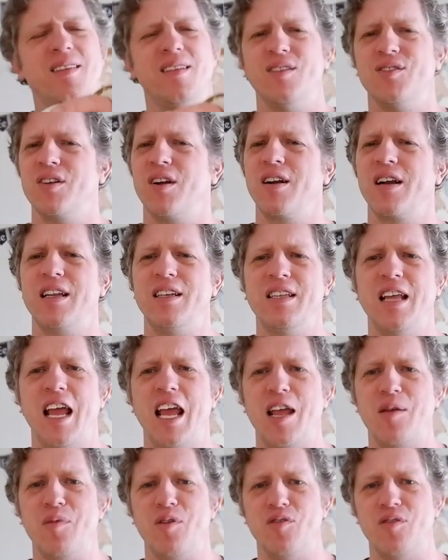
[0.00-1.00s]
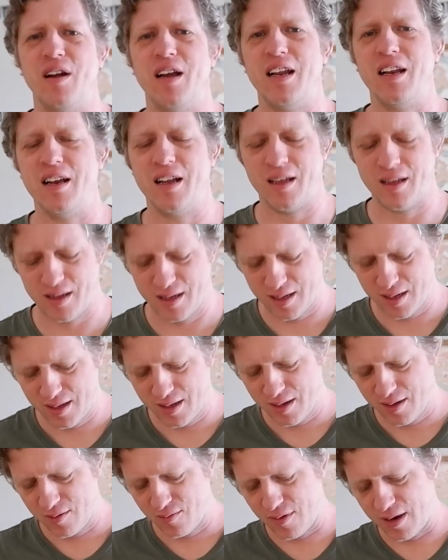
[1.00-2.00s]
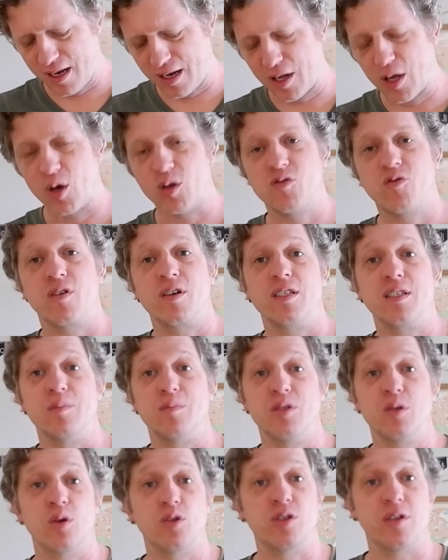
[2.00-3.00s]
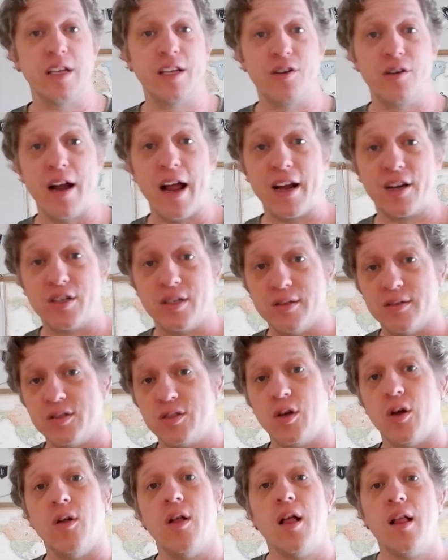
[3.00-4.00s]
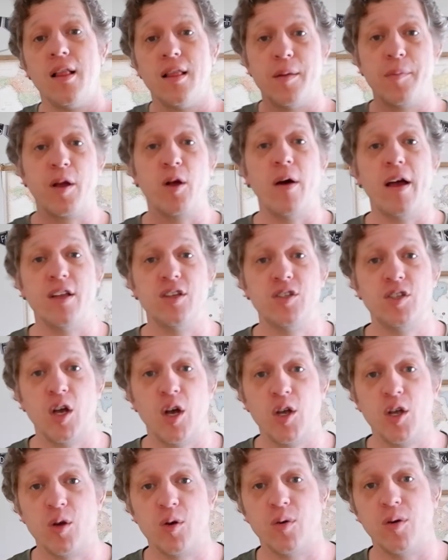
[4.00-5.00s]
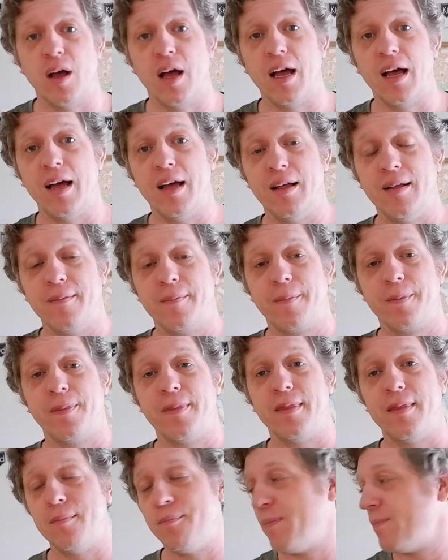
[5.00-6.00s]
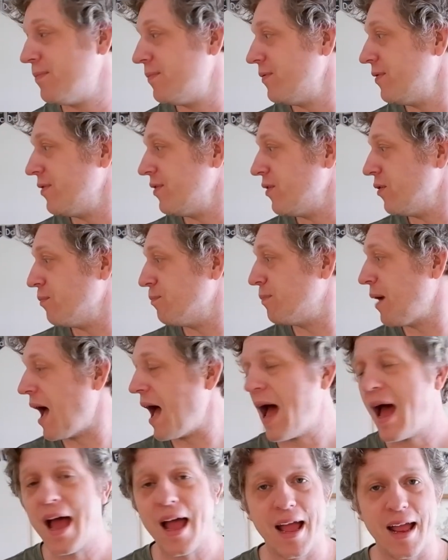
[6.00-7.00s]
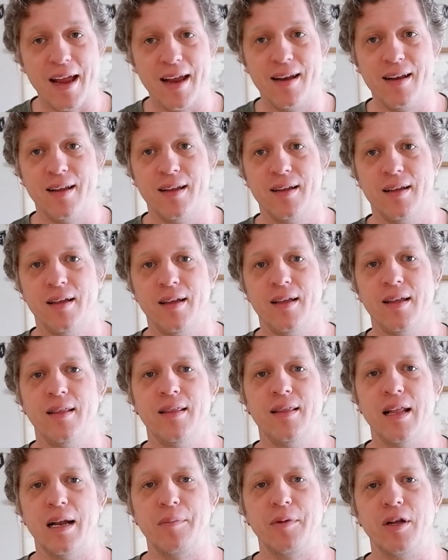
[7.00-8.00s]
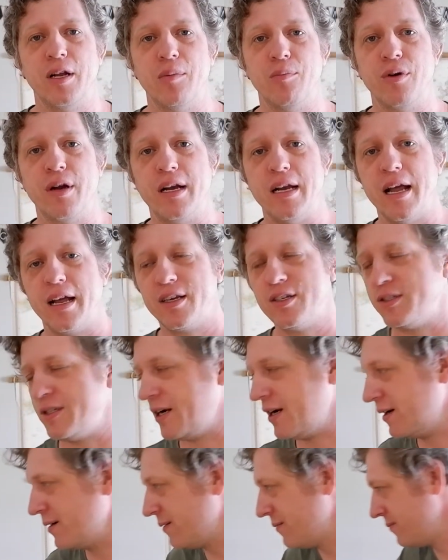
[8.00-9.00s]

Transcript: that's already tame and ready to go for some social interaction. So let me go ahead and show you the pied that I'm gonna breed next year.